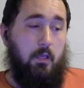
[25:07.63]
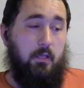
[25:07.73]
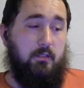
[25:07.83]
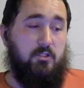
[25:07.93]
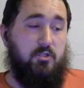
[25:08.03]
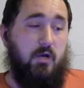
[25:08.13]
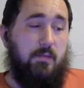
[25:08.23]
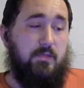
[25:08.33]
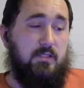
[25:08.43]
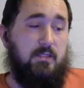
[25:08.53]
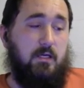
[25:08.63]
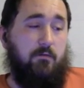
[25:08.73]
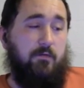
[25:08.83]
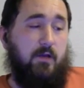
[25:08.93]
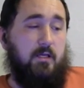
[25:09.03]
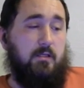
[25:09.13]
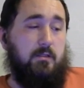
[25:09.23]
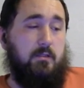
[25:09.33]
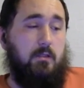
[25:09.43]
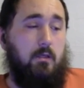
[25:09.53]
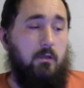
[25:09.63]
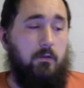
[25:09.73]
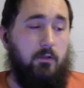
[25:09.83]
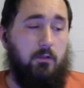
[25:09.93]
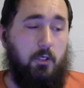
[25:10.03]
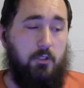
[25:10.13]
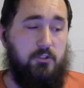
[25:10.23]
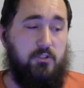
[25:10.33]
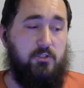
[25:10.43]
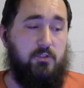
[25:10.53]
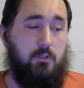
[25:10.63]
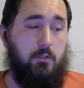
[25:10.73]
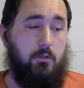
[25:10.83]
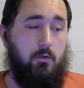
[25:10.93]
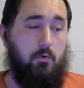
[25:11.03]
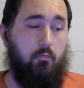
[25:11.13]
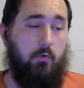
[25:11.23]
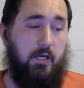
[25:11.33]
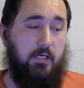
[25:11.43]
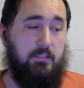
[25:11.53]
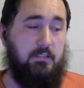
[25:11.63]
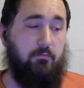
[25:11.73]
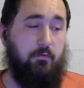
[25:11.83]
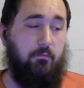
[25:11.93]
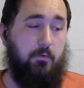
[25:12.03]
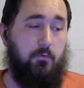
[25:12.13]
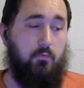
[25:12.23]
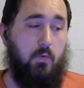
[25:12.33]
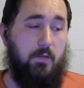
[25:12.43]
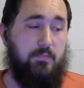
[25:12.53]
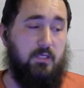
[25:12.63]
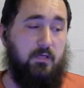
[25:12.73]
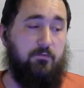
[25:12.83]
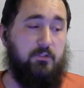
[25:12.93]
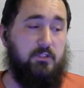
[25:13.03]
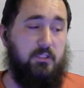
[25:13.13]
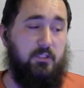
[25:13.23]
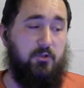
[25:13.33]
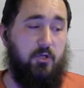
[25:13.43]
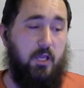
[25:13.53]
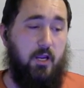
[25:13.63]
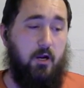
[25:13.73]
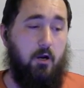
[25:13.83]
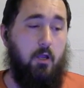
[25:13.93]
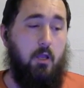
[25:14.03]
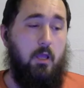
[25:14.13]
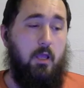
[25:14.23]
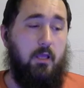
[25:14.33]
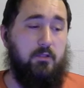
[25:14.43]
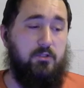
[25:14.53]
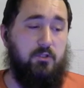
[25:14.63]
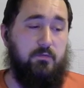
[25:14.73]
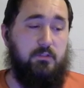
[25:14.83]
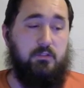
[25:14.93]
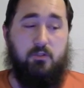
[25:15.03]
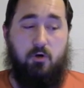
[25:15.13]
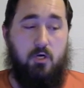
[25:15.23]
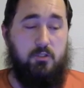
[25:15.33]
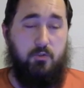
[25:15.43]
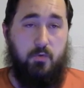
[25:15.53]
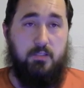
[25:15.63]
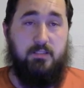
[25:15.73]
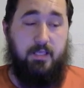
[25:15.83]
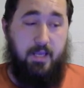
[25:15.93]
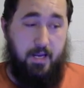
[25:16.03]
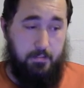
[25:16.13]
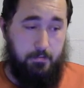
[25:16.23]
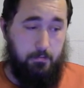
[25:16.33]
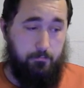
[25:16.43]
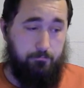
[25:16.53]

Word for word: It describes itself as the largest ratings and review website for senior care and services across US and Canada.